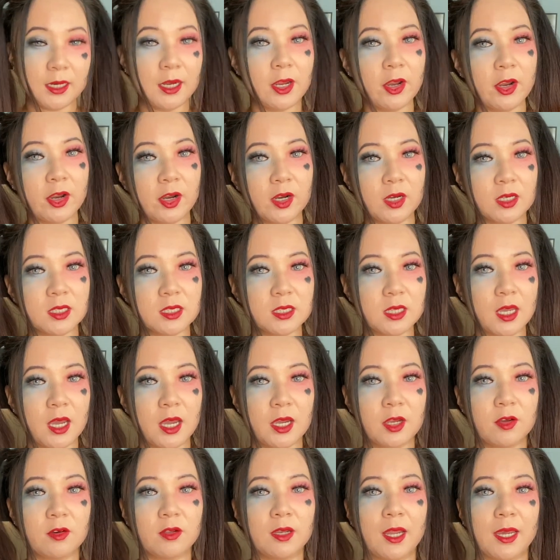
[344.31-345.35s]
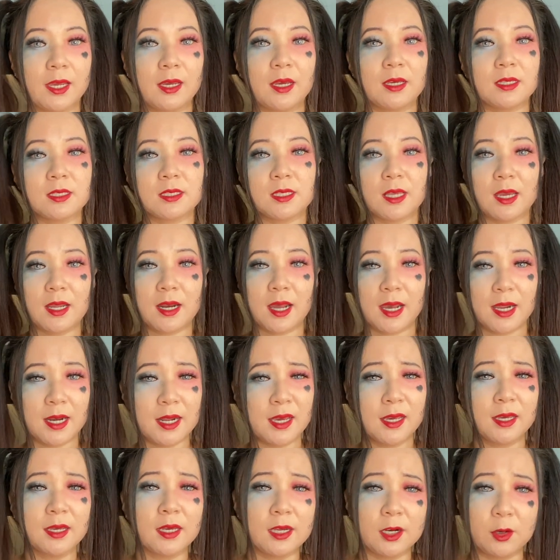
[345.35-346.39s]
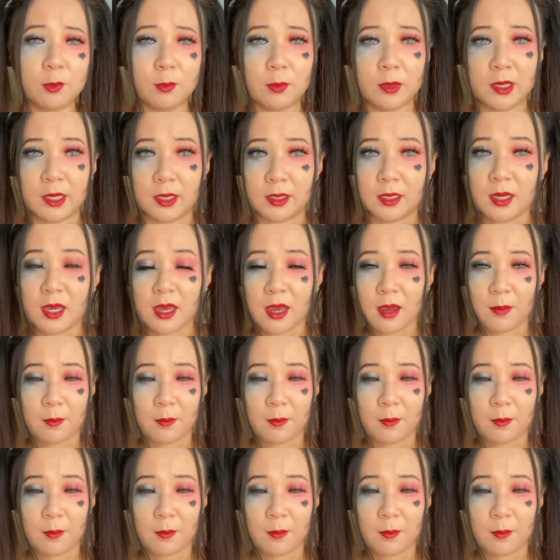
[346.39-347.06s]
hairstyle. Like I said, I didn't get a wig.